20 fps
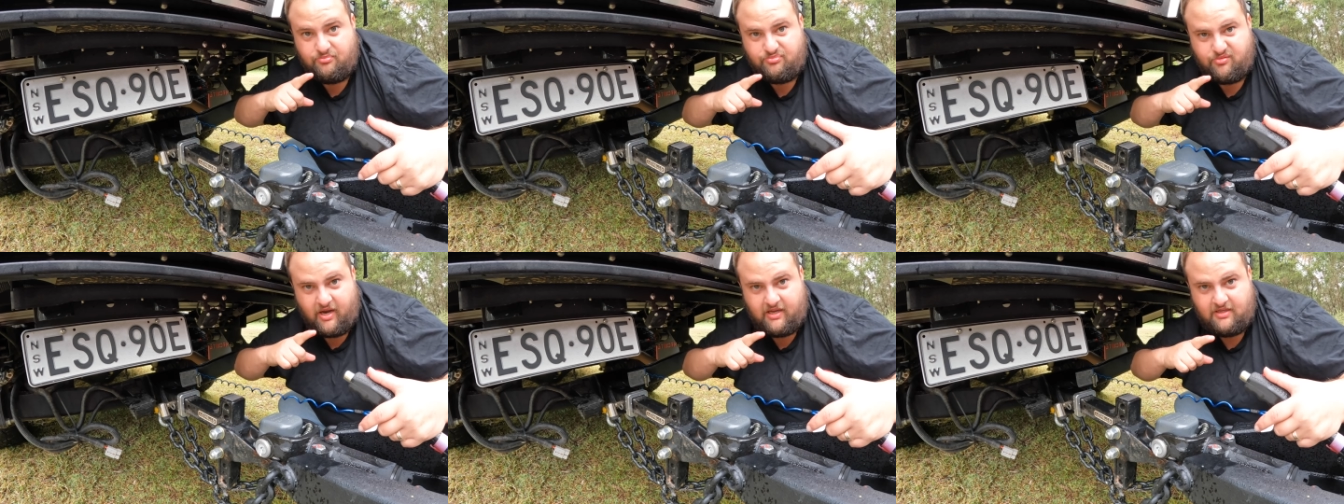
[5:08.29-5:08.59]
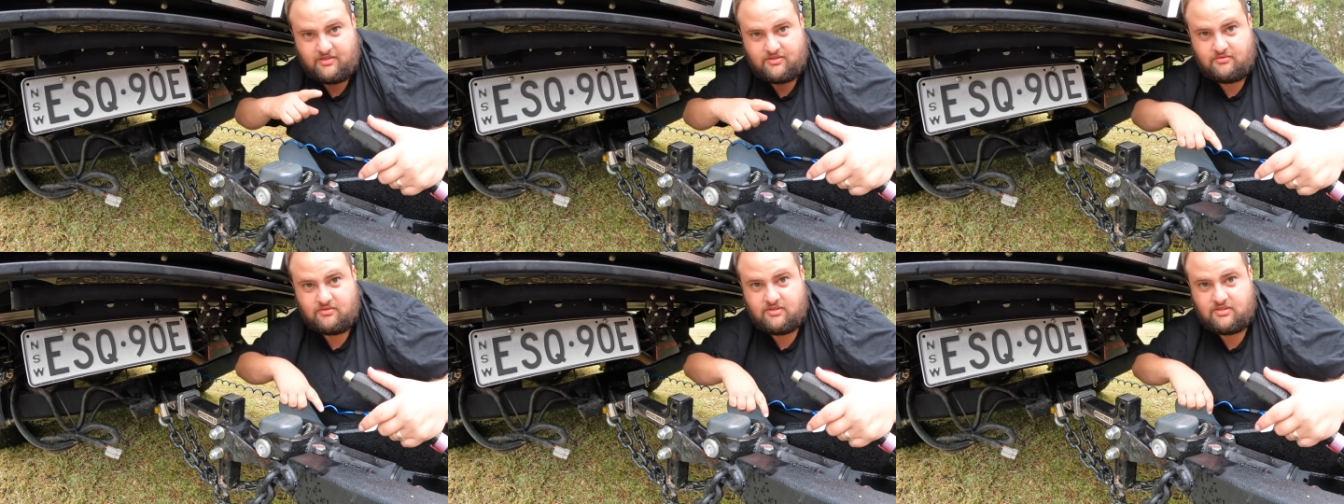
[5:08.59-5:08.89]

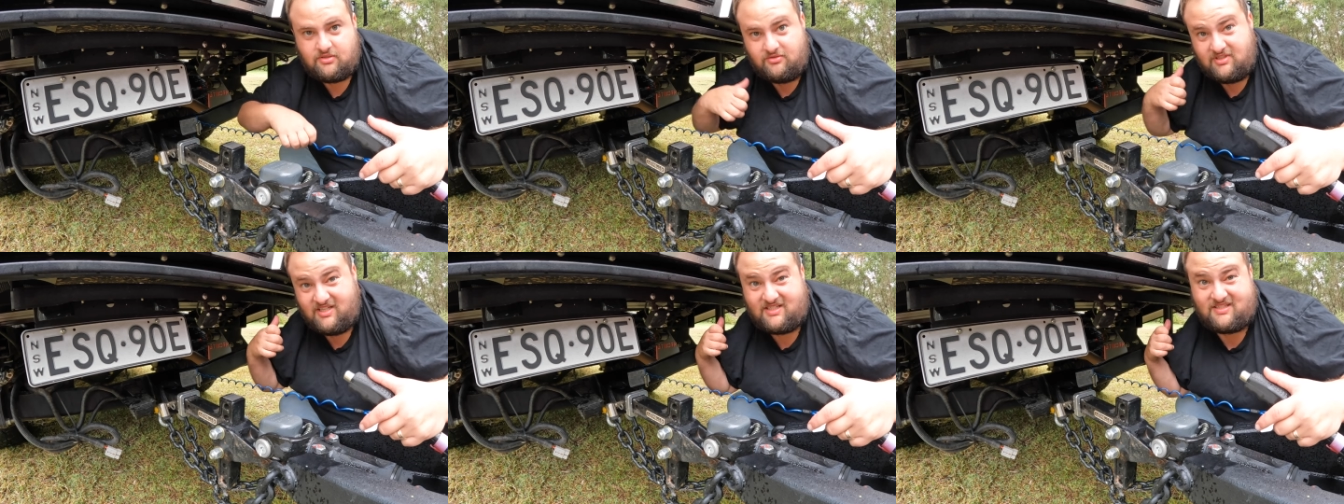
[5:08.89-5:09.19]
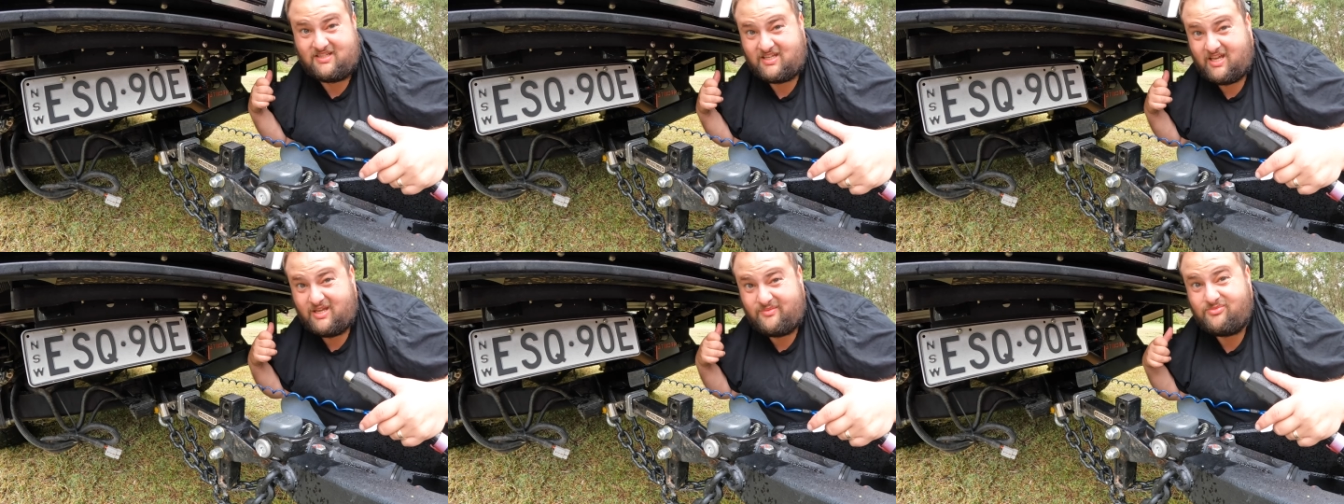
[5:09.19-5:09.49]
brakes on so it
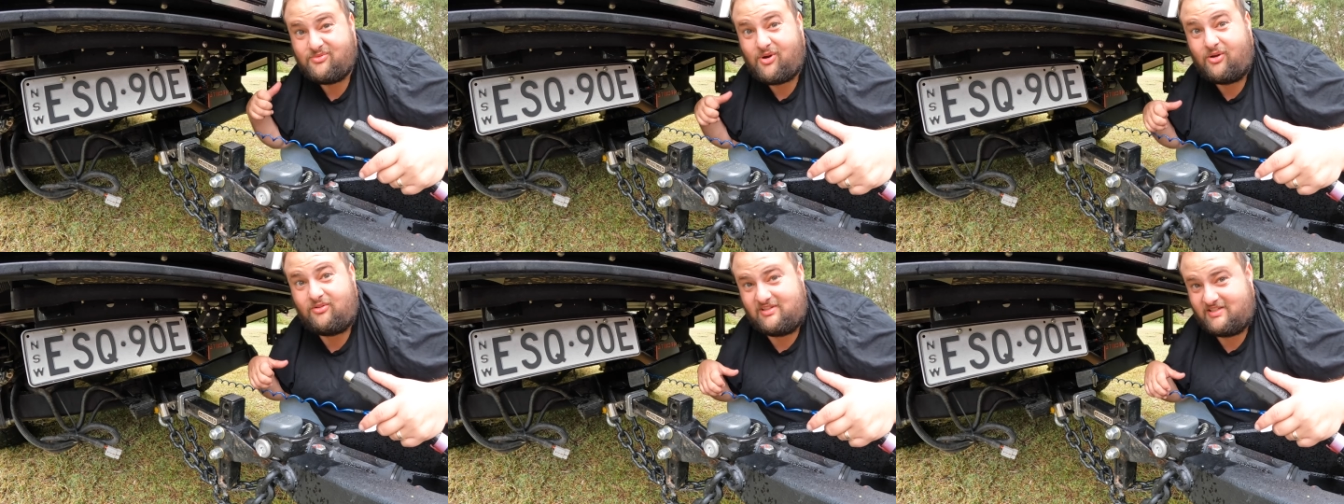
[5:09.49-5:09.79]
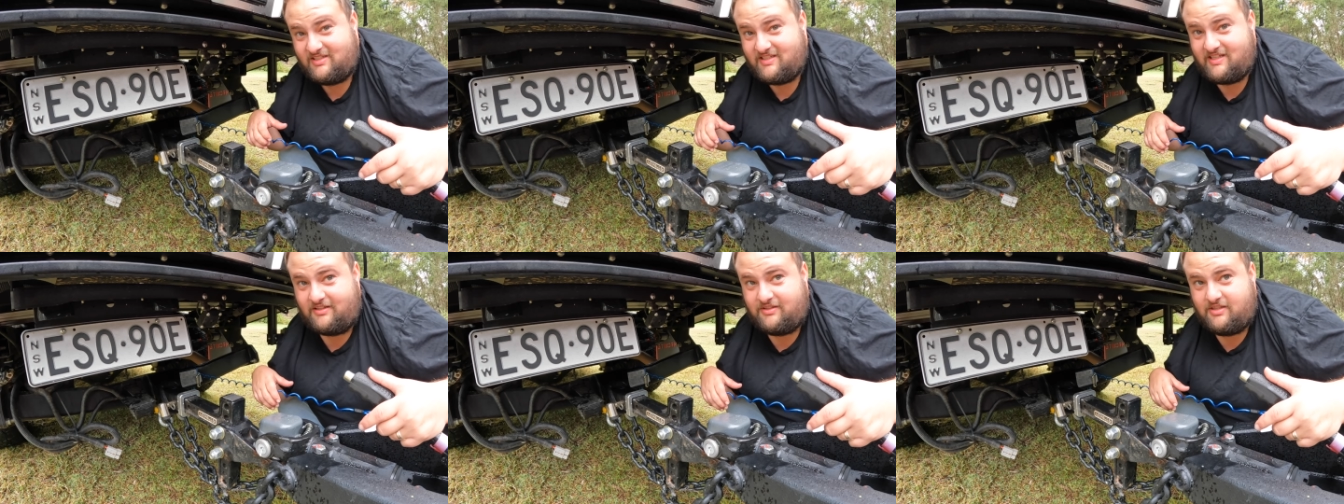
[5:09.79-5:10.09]
doesn't keep
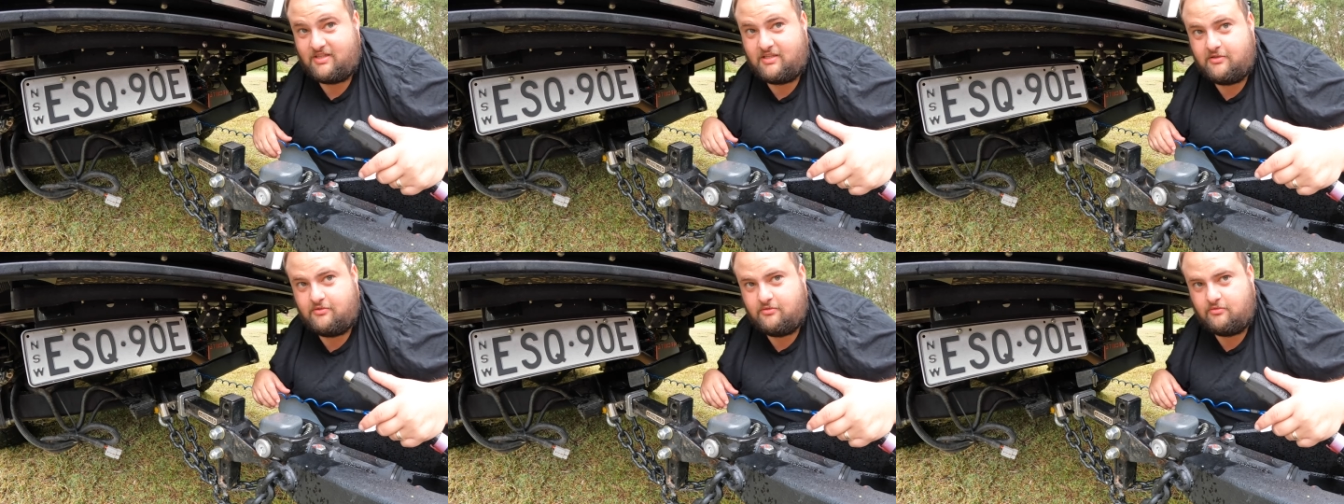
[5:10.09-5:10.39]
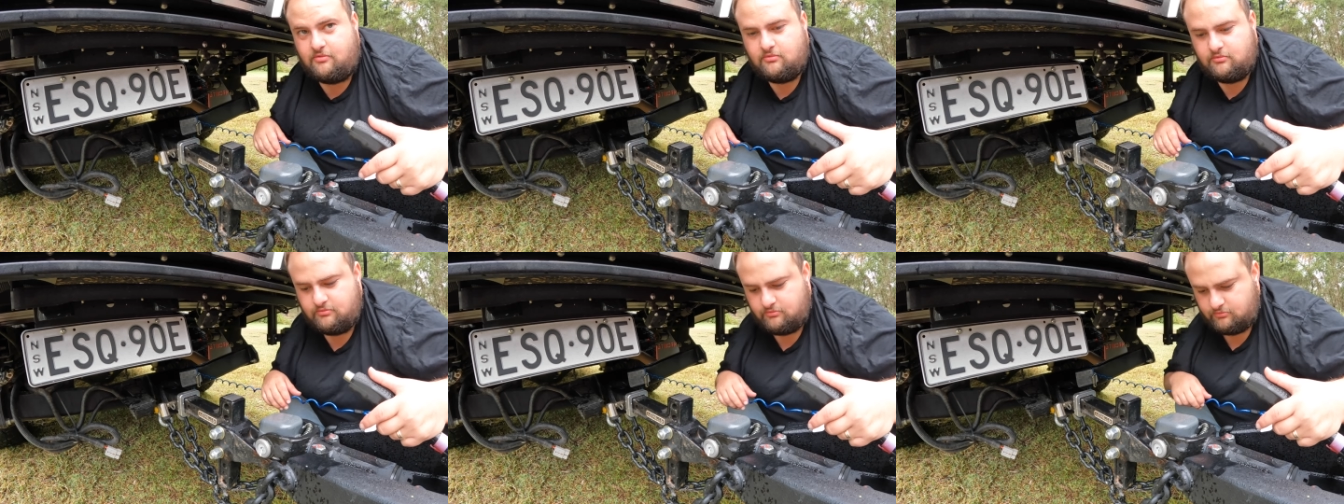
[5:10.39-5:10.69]
rolling down the
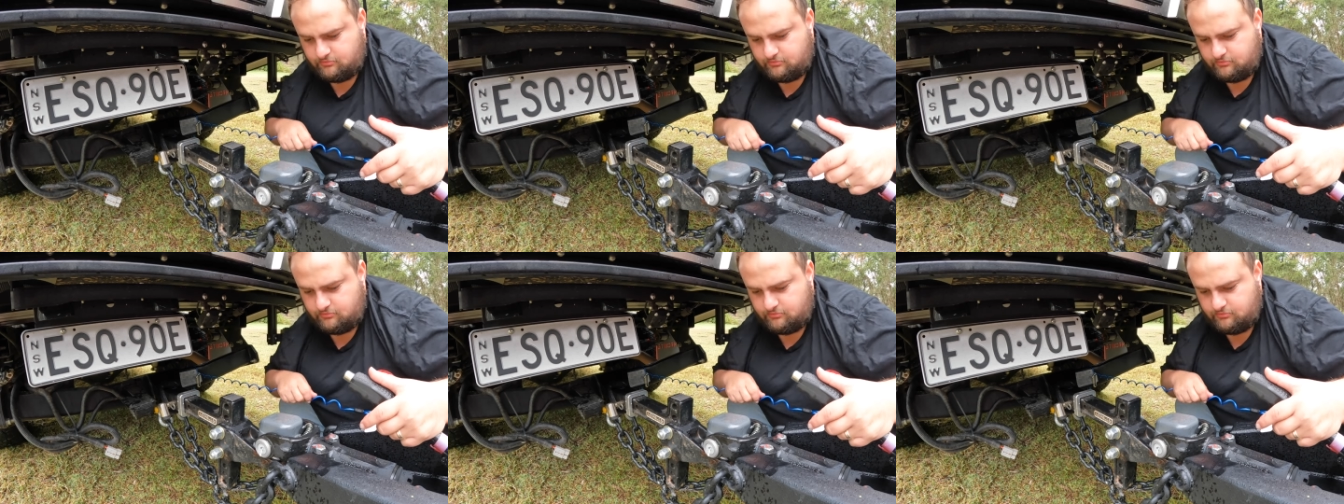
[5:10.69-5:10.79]
hill.